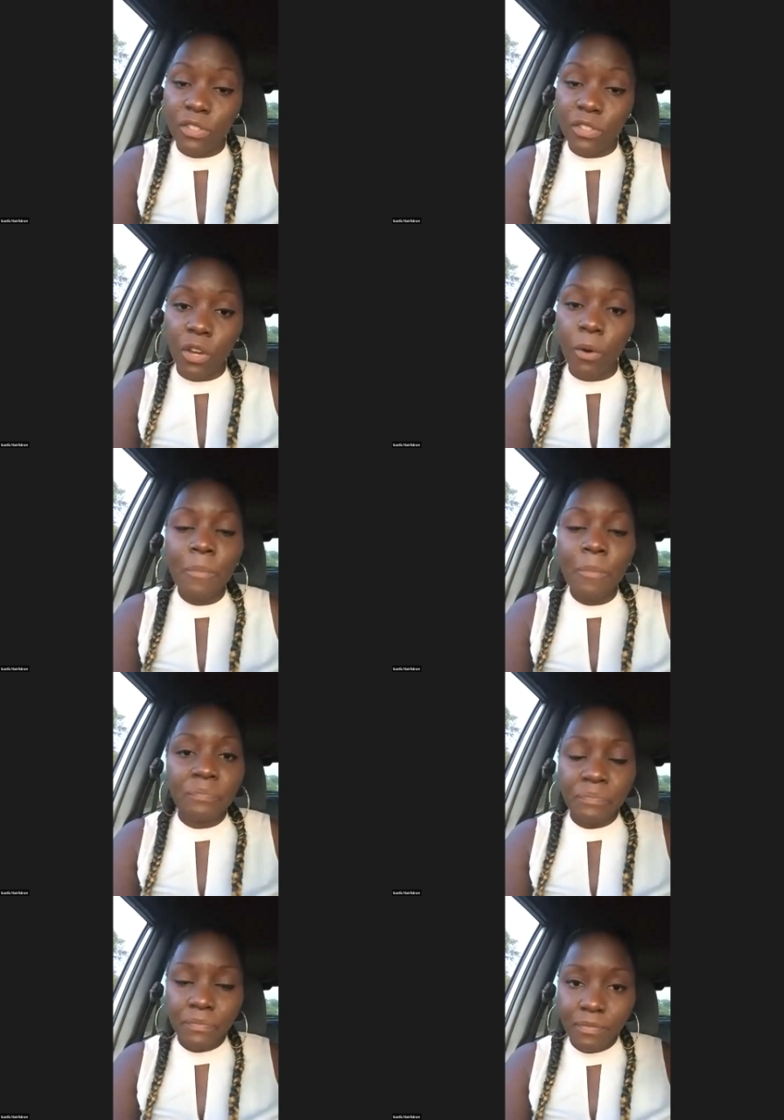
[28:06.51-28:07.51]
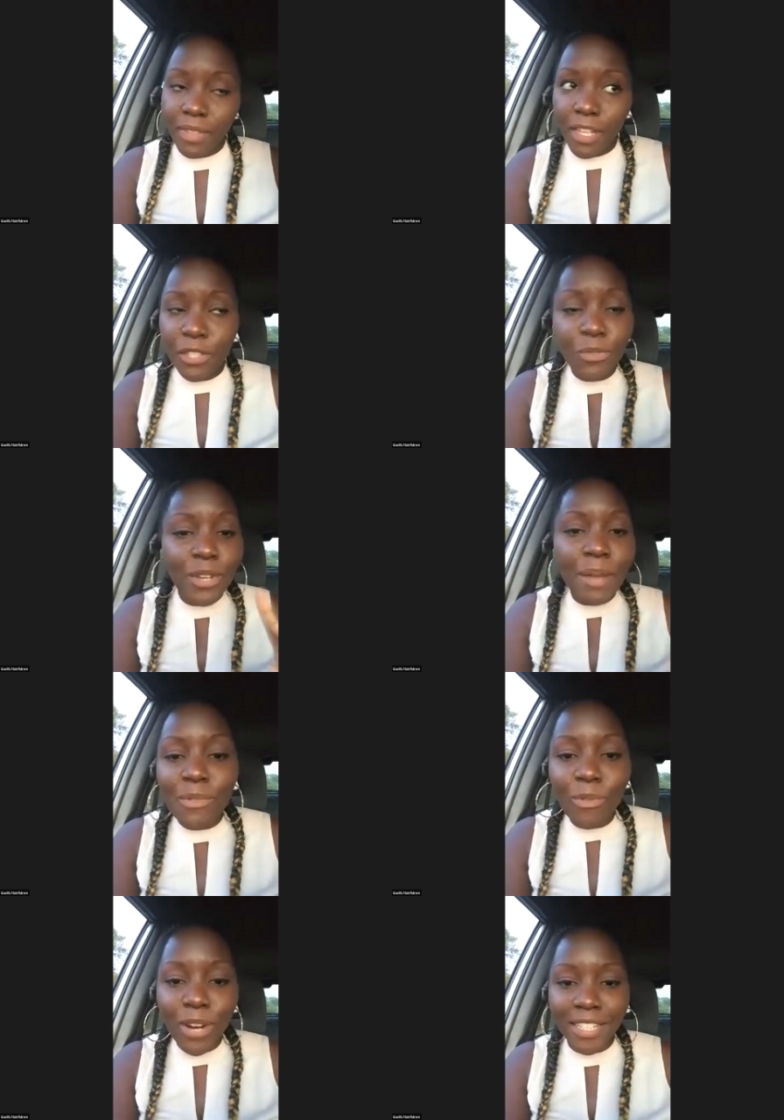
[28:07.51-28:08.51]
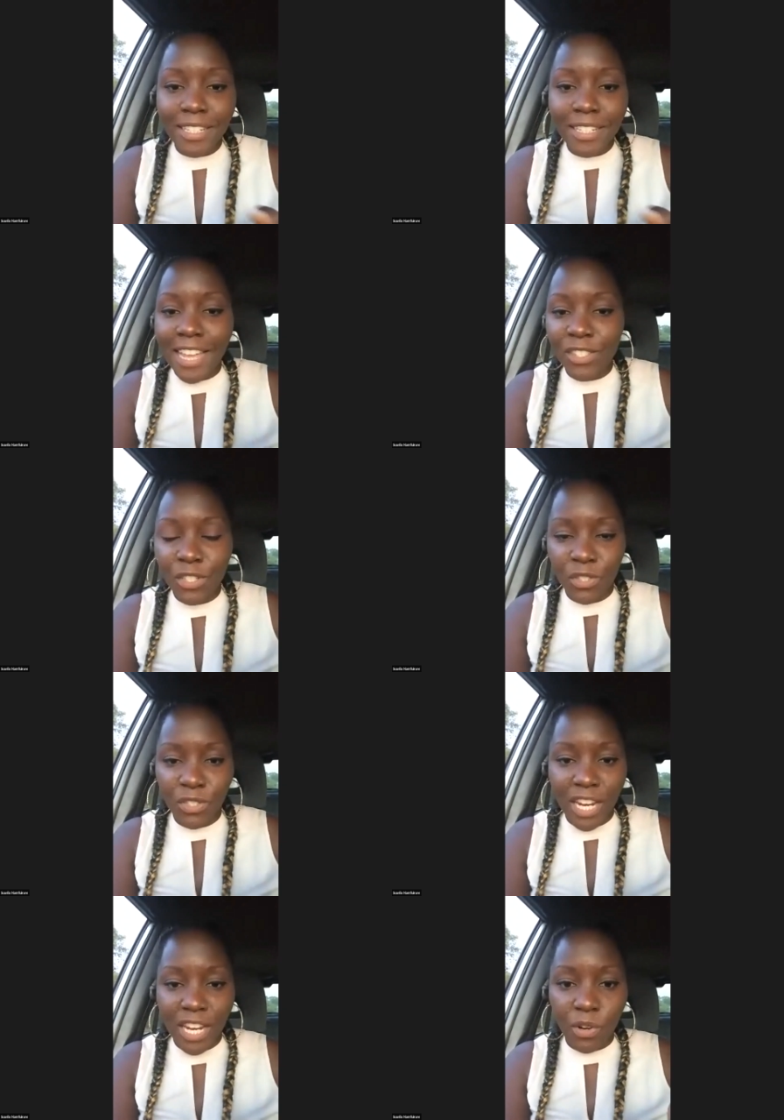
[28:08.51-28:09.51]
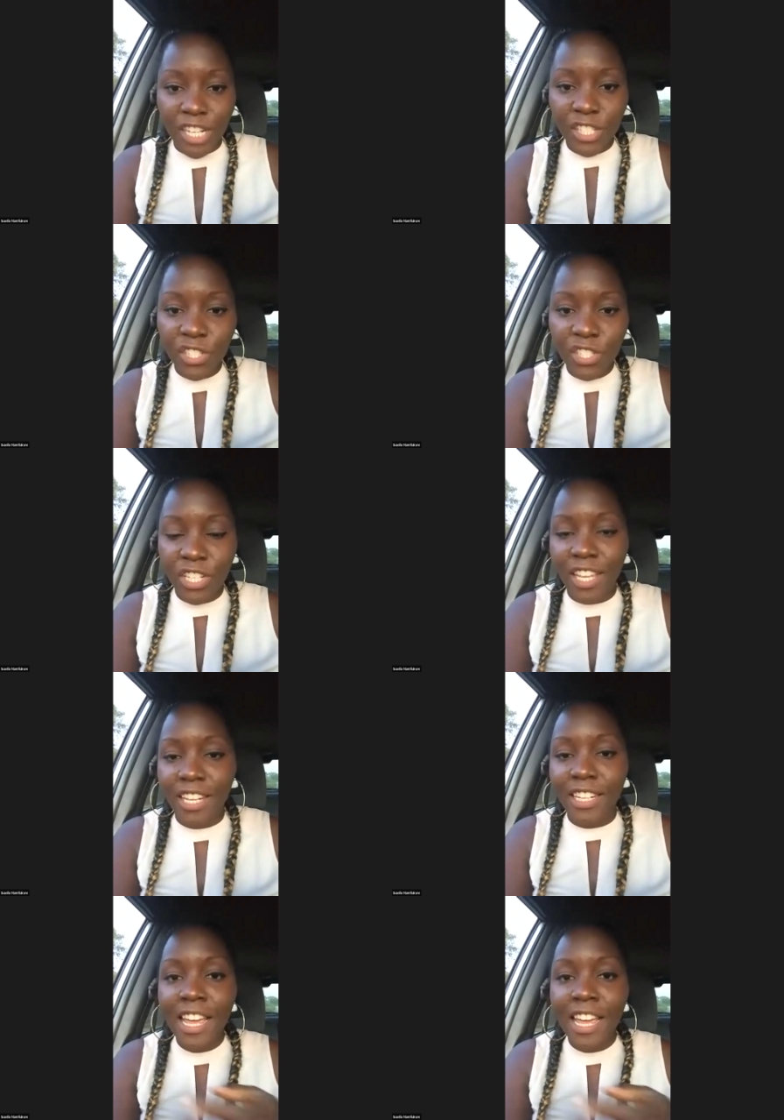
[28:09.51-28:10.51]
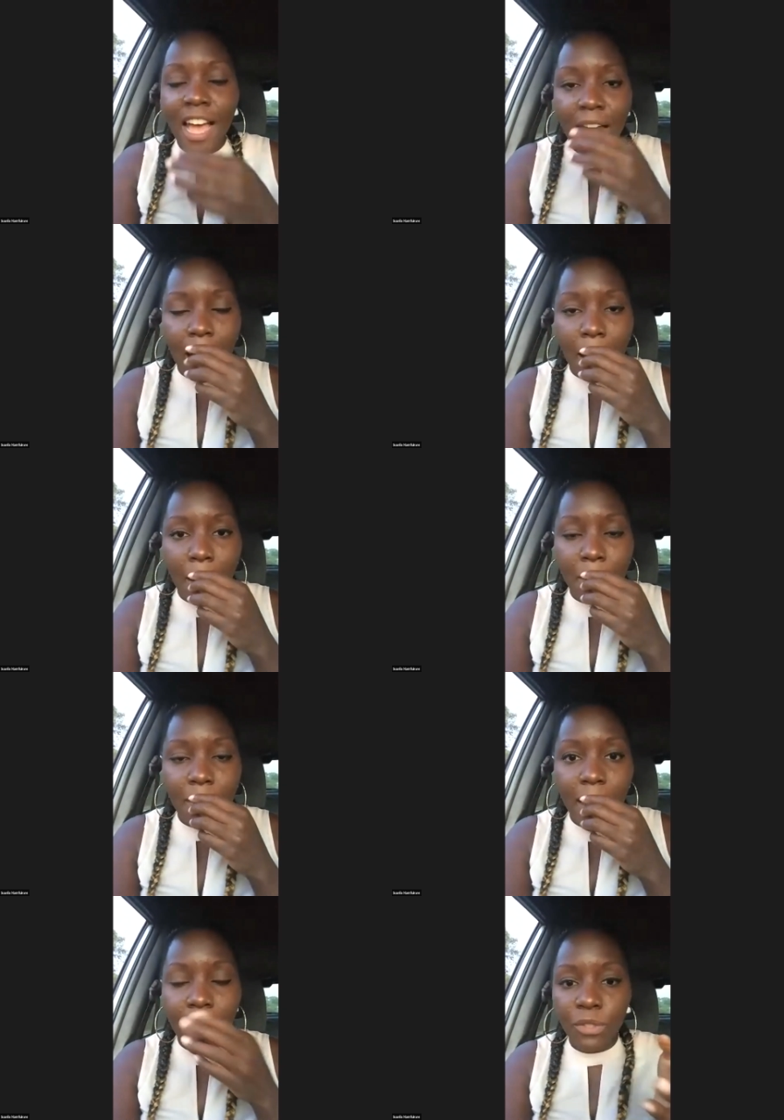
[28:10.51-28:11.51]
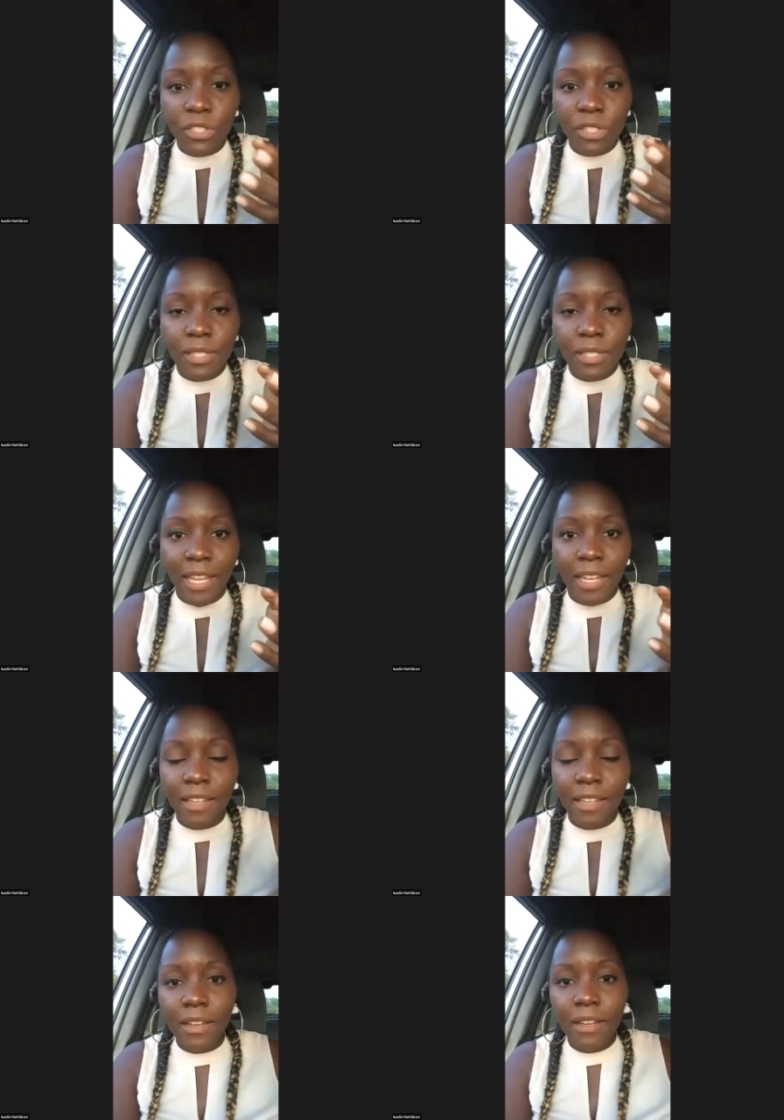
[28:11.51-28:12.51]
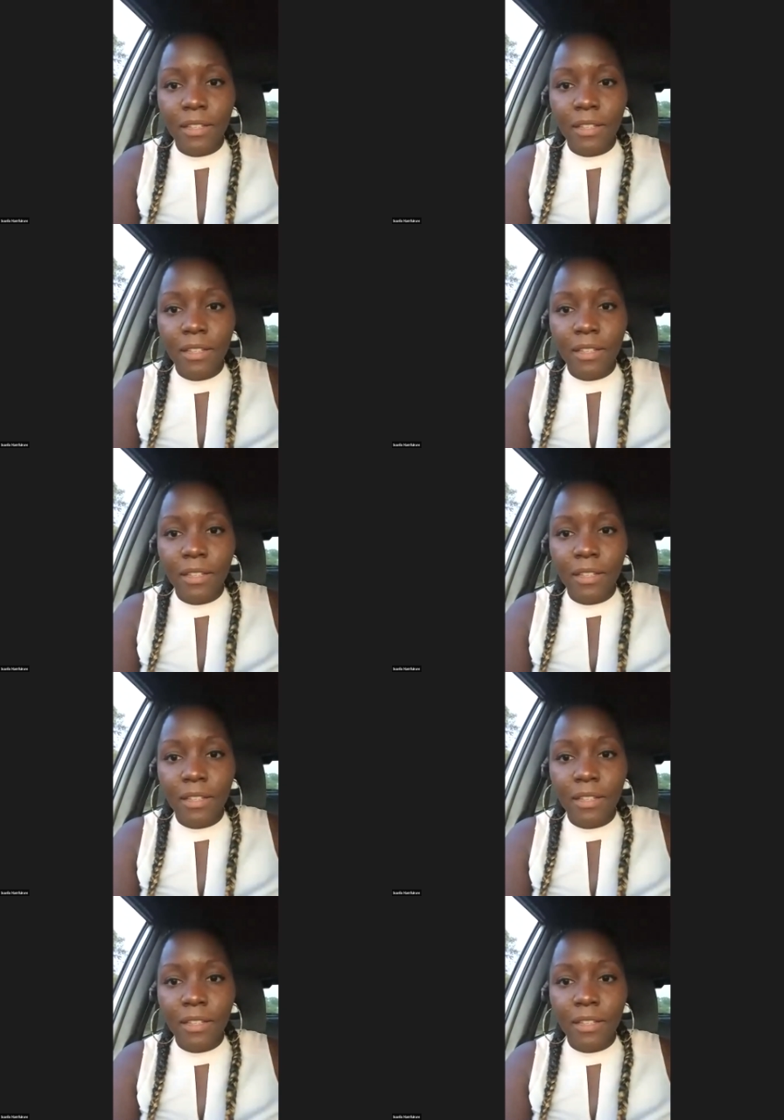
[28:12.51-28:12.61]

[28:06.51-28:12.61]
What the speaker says: So number one, in answer to that question, I would just say,